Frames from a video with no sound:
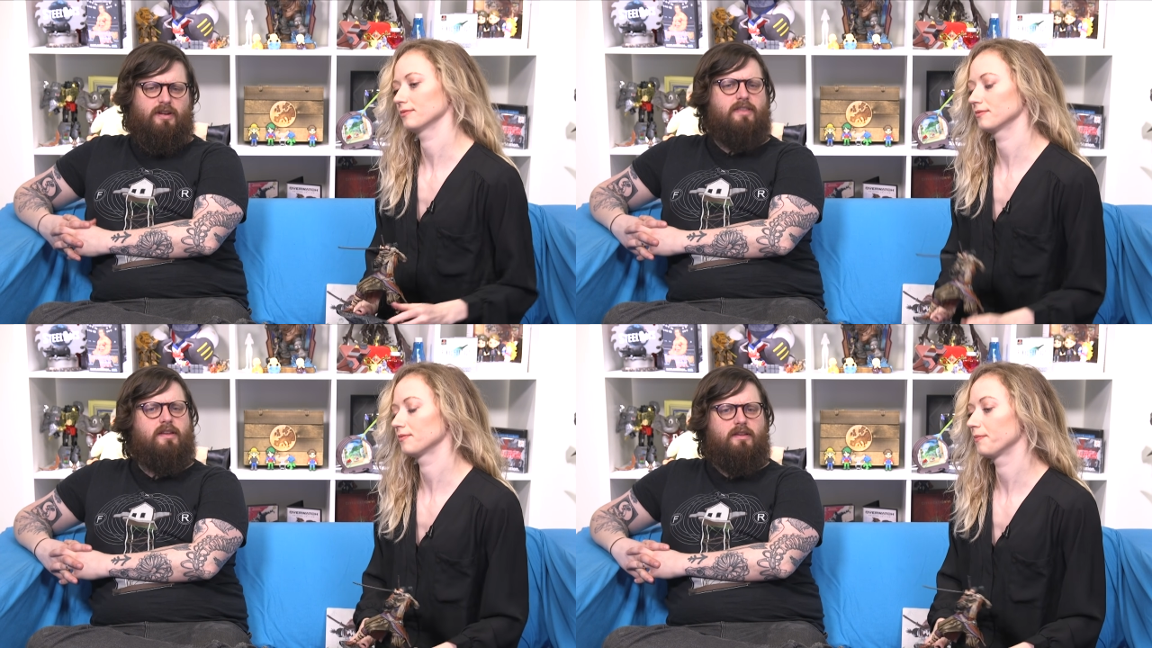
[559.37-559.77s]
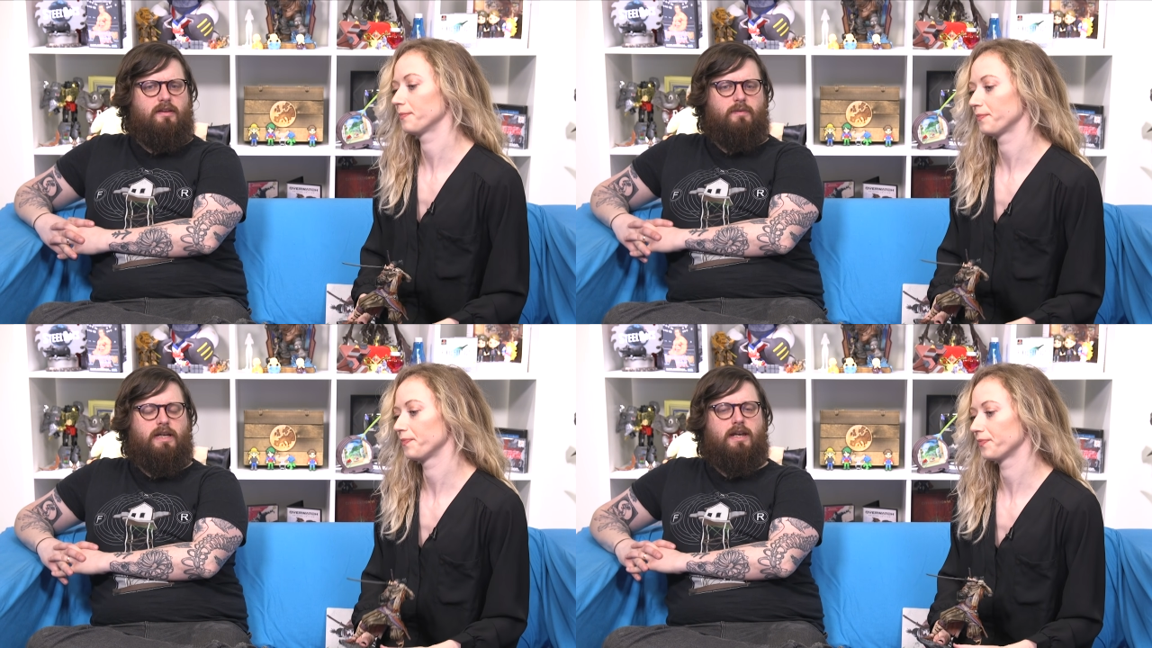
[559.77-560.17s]
Speaker 1: and I think
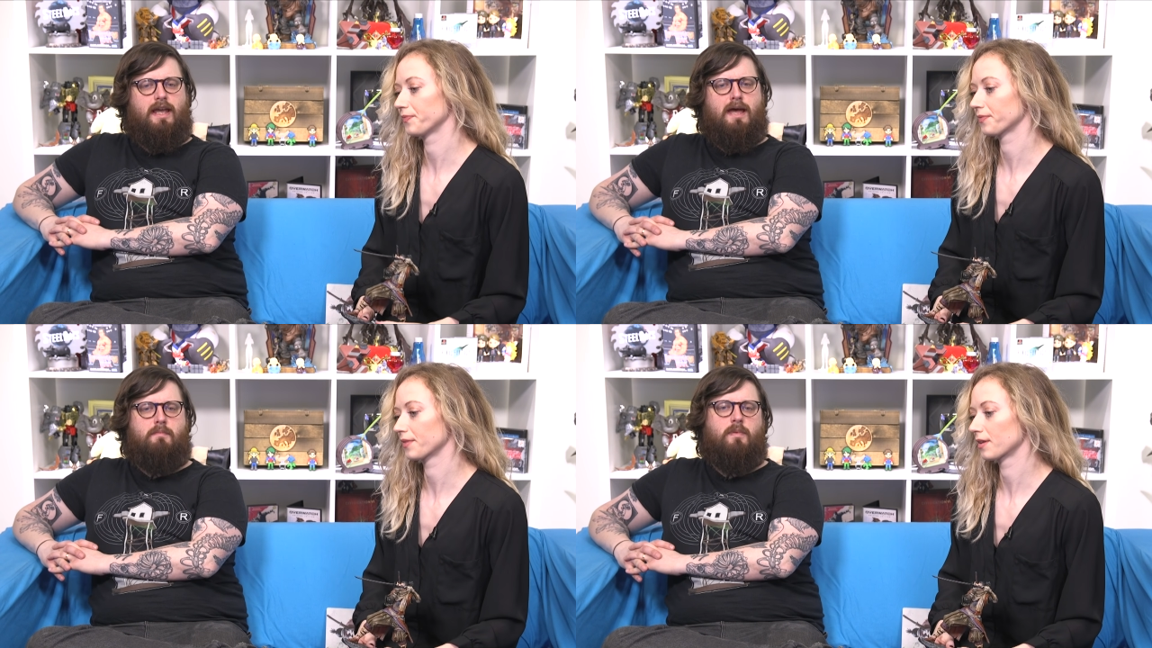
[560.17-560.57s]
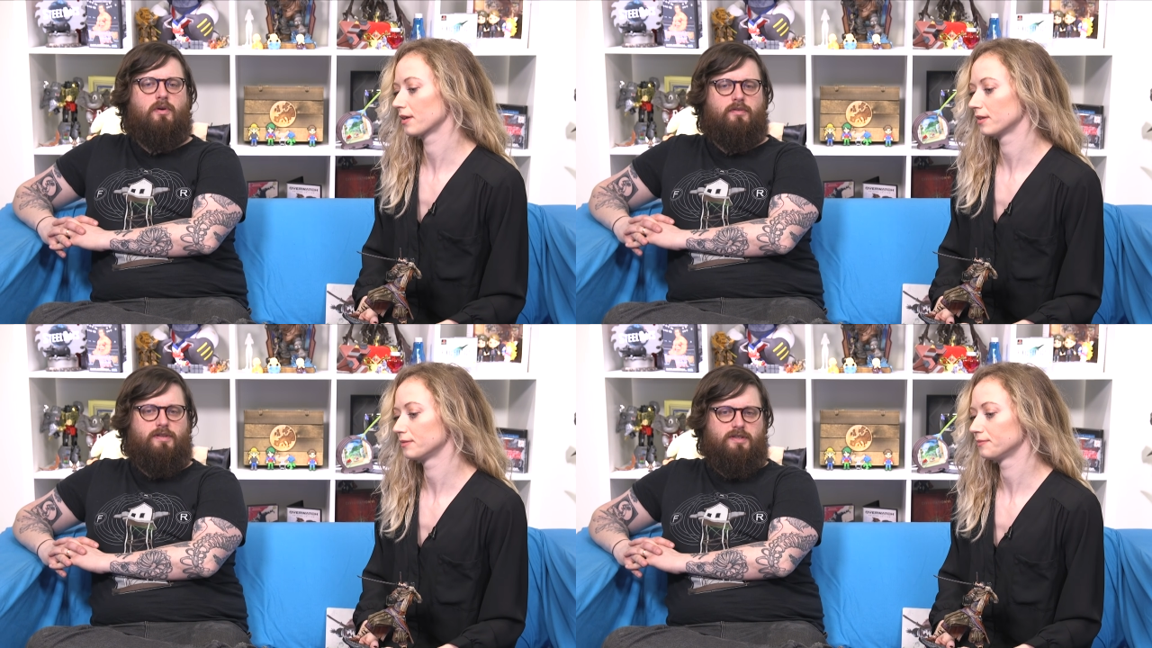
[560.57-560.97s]
we're going to get
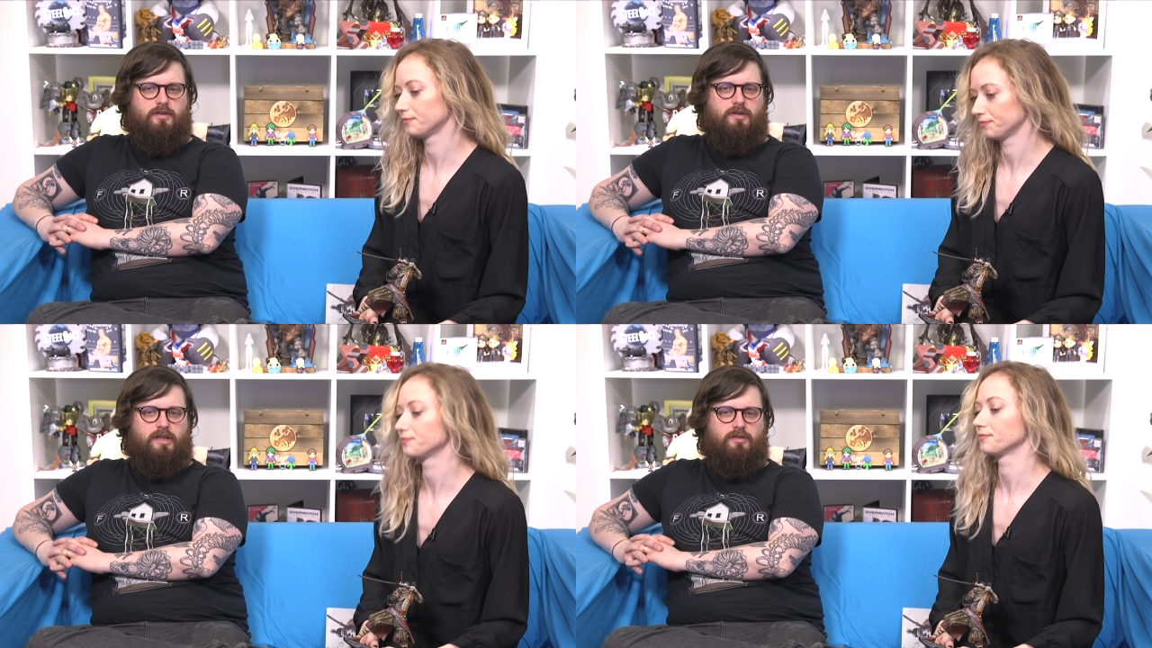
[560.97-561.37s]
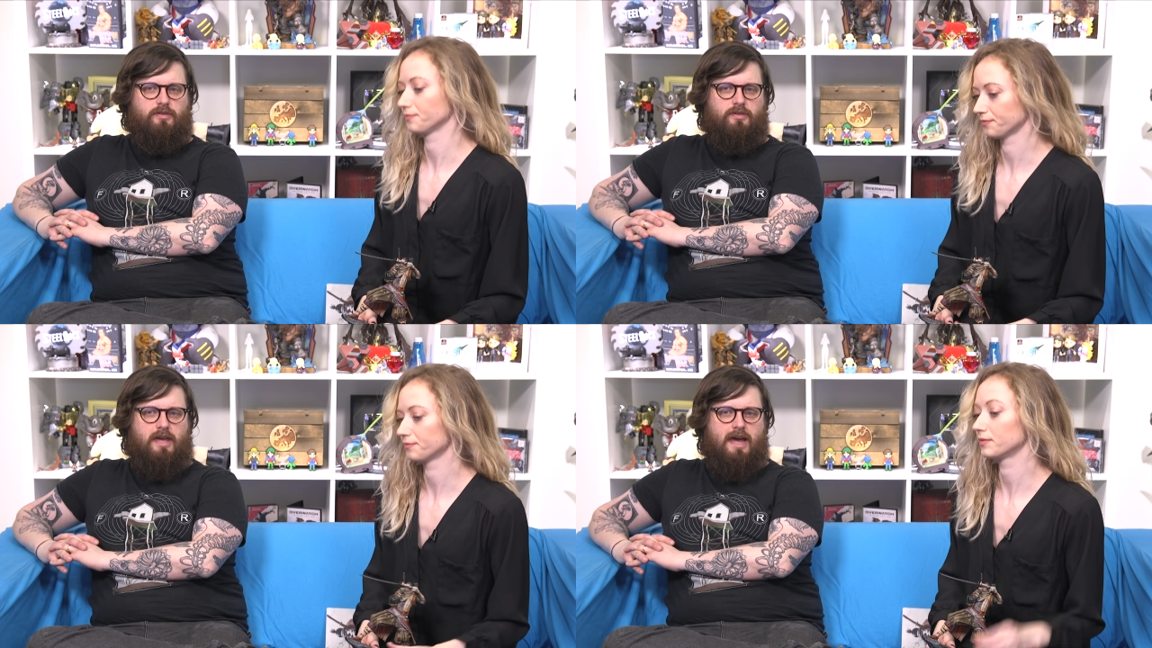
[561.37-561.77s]
more of the story
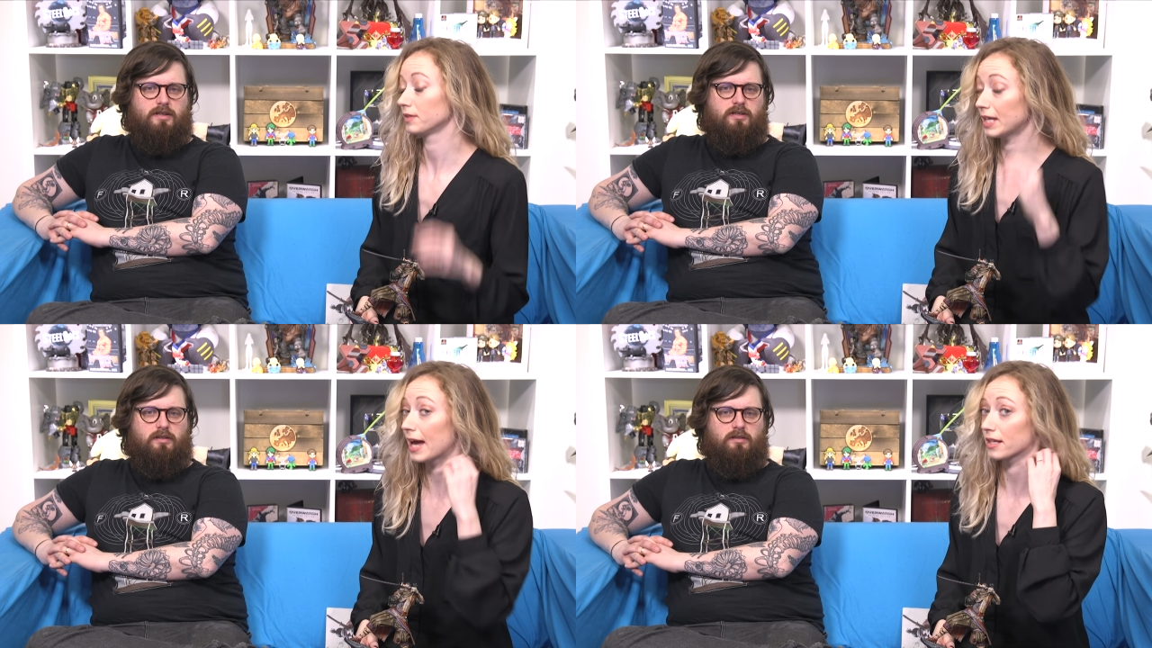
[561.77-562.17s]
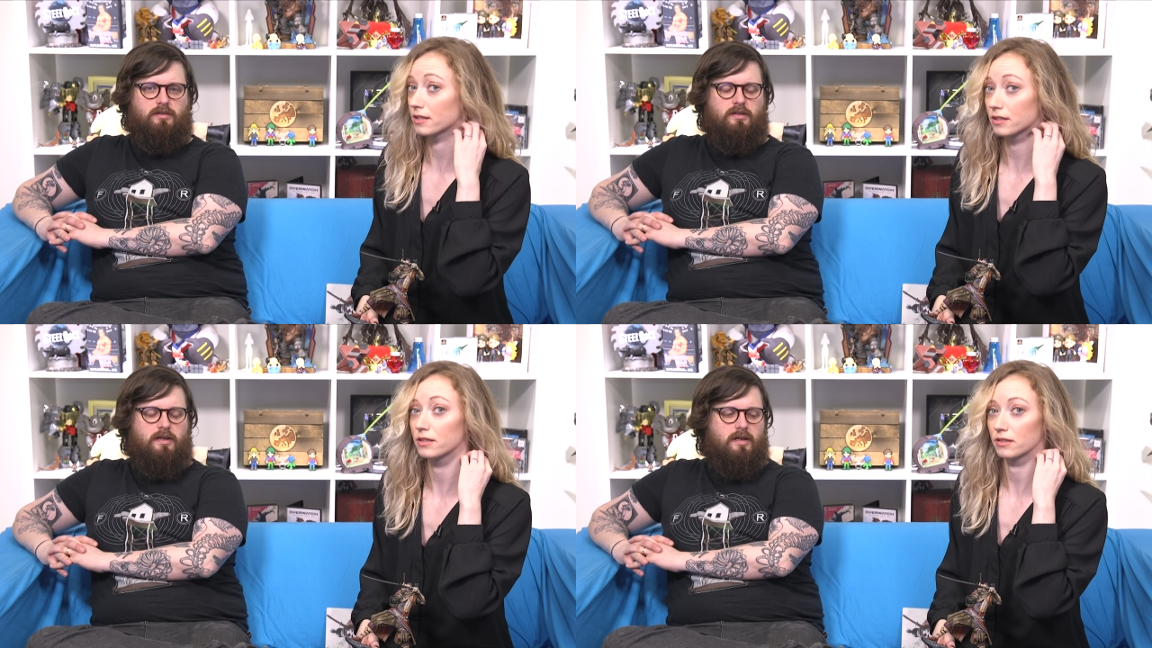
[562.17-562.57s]
through the actual,
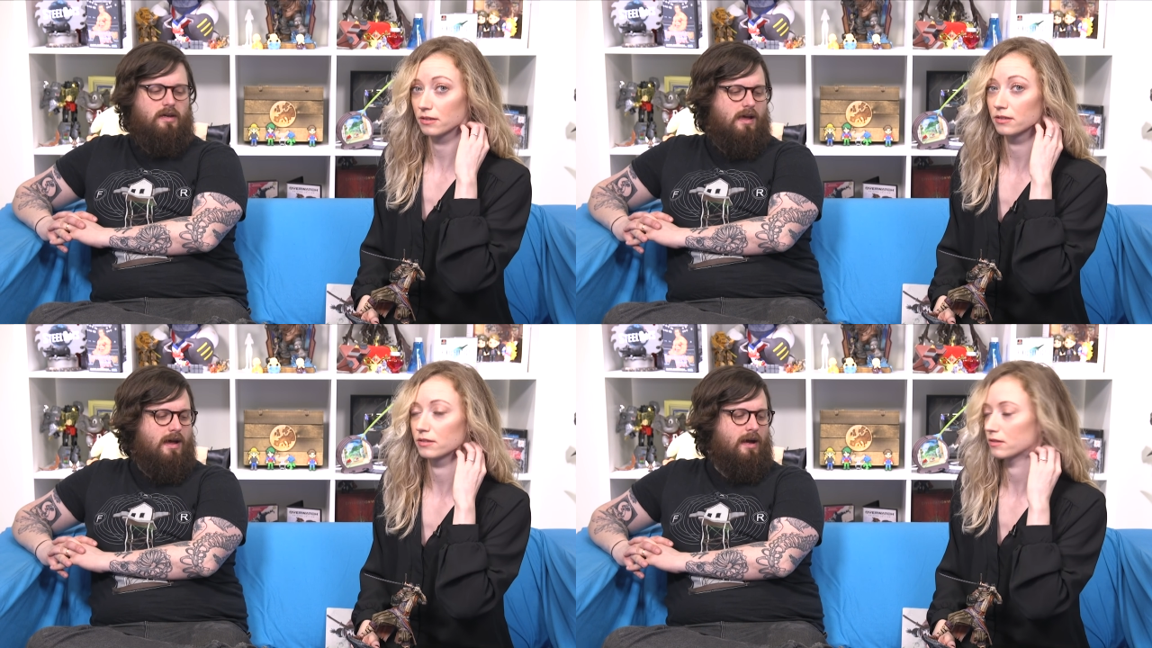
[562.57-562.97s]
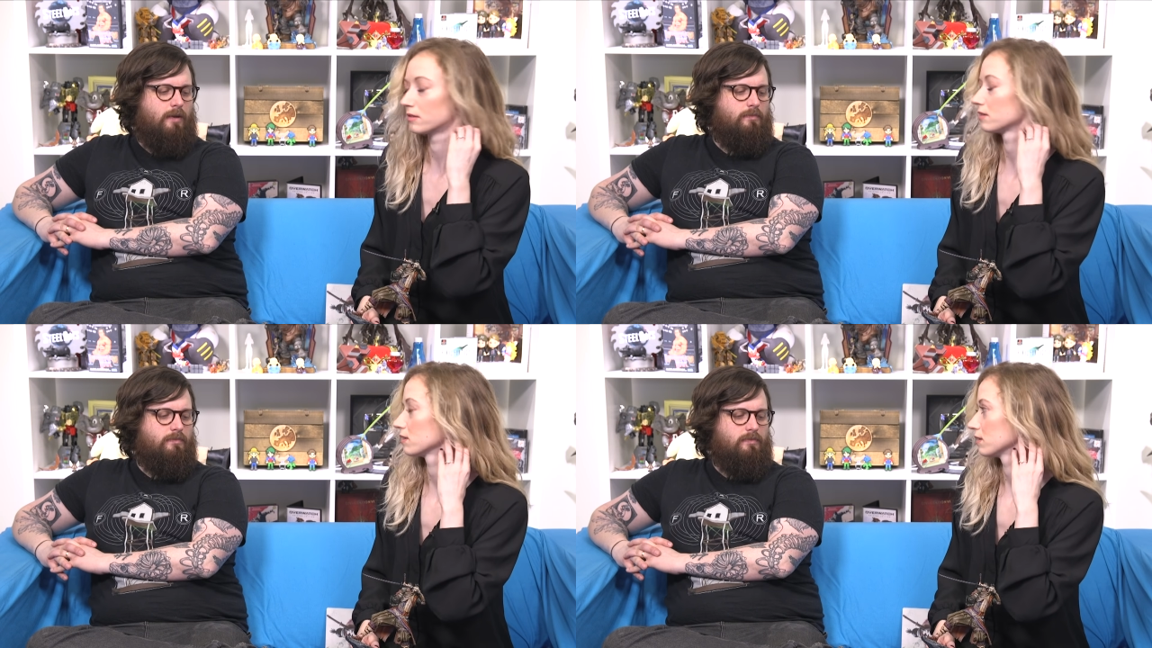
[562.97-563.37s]
yes.
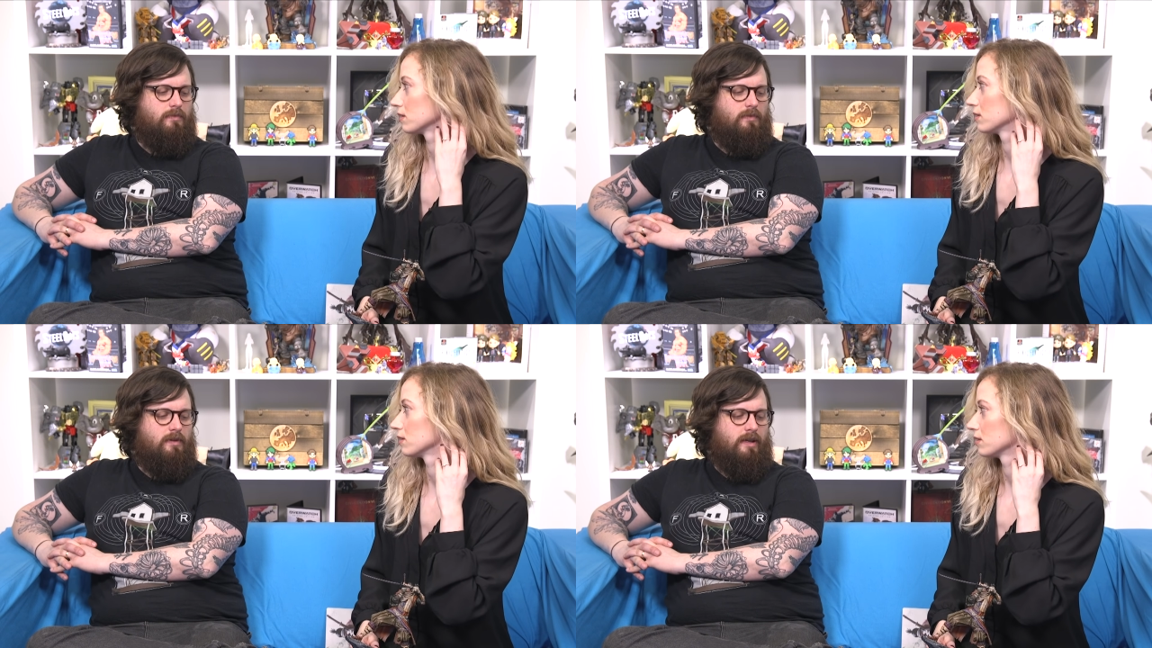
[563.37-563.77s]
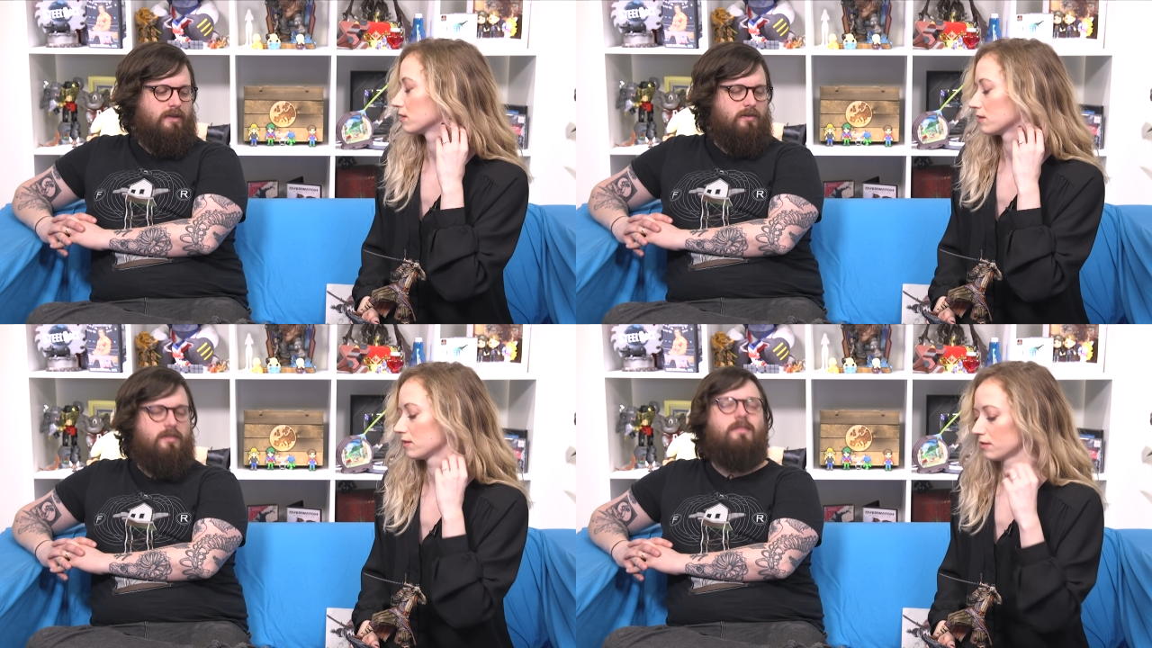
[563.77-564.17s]
um,
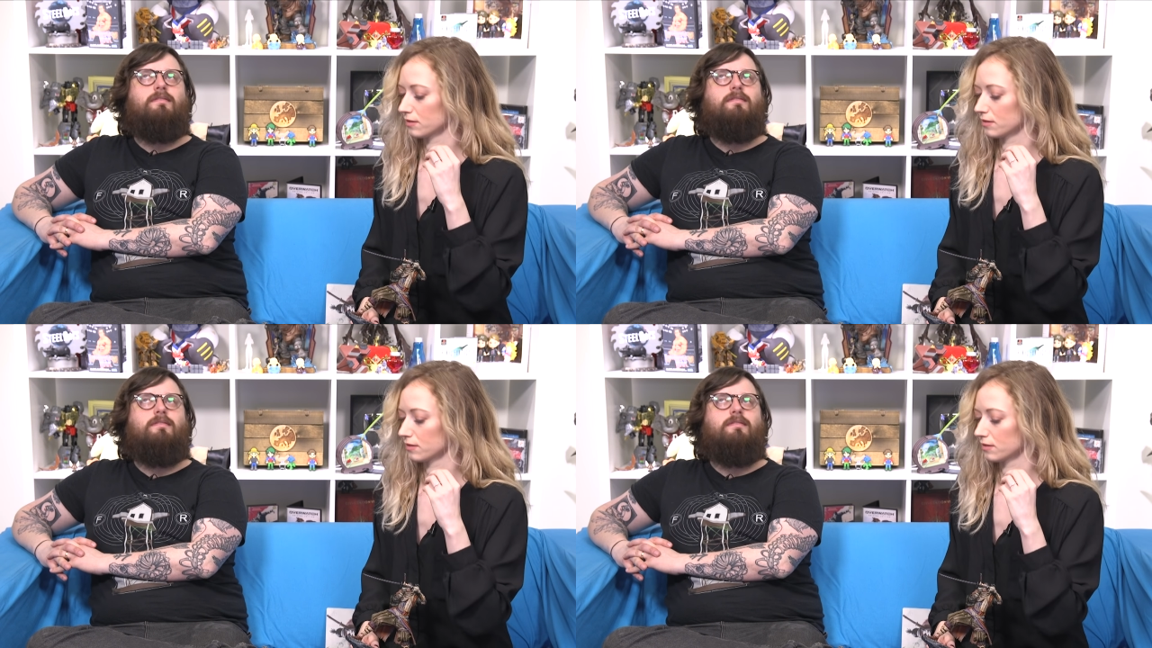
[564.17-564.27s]
like. Uh,